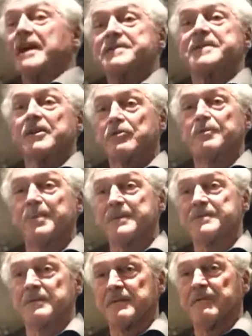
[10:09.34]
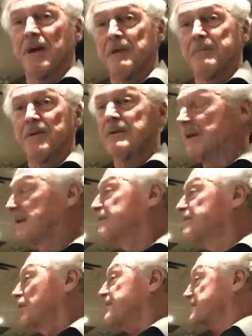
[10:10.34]
a single piece of development,
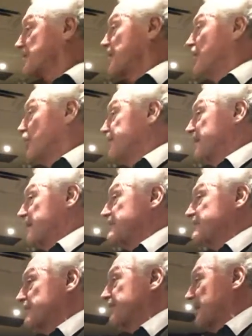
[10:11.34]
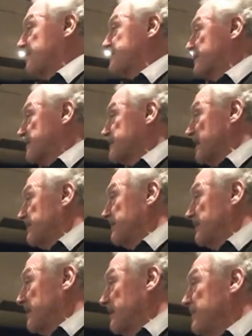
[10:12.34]
even though it's going to open in
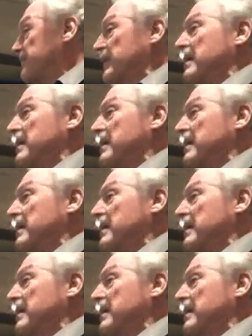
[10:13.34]
2017,